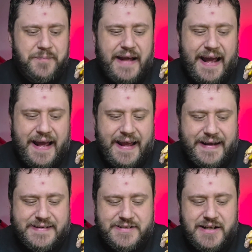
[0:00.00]

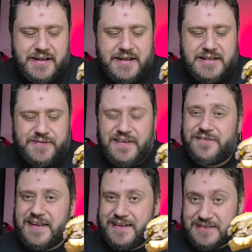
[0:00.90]
and is
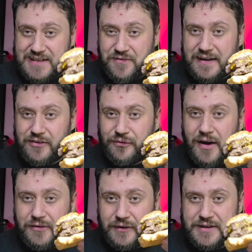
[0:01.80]

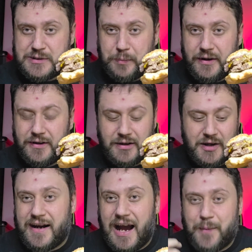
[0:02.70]
$15.75 for this
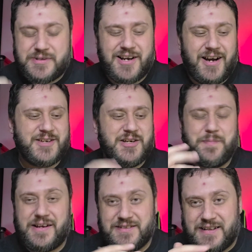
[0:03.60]
burger. Upcharge you
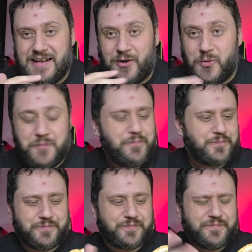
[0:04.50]
because the little,
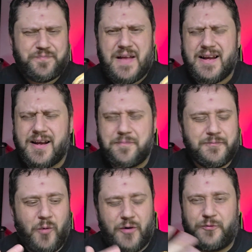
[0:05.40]

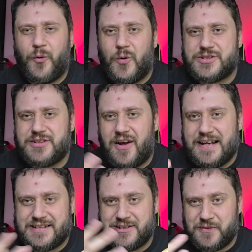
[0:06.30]
4
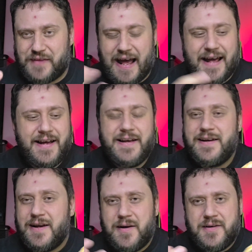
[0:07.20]
slices of that
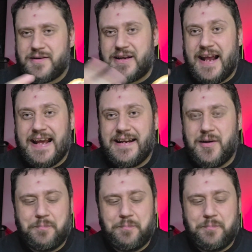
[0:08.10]
Canadian